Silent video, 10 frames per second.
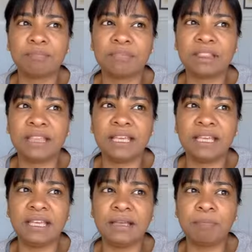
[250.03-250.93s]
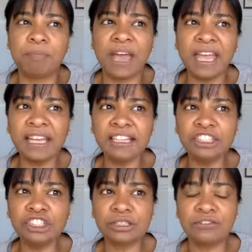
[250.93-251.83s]
the
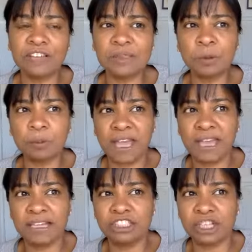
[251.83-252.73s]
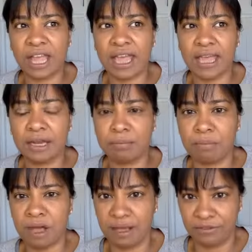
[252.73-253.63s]
Facebook page and
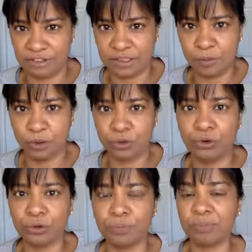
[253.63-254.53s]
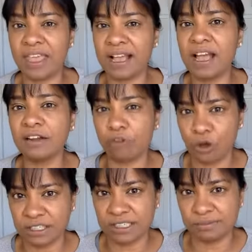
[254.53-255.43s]
my Facebook group, they're kind of
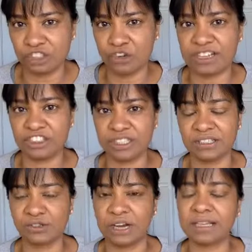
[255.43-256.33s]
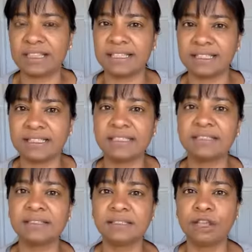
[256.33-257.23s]
longer term strategies, right? They're
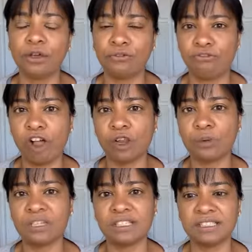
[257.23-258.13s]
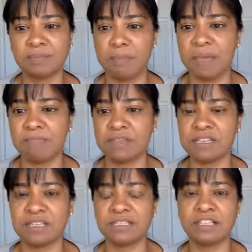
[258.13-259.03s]
still followers,
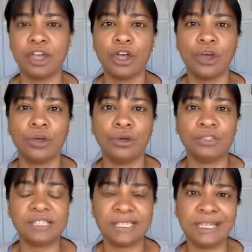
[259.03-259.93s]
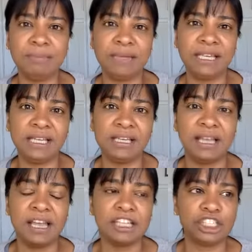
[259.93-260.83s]
members who see me
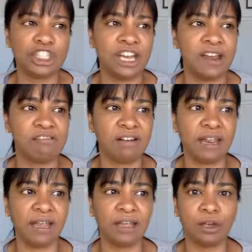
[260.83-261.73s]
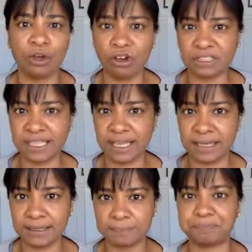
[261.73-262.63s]
sharing
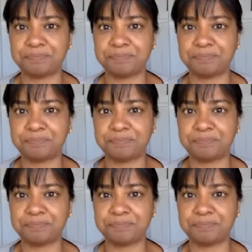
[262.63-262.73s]
content.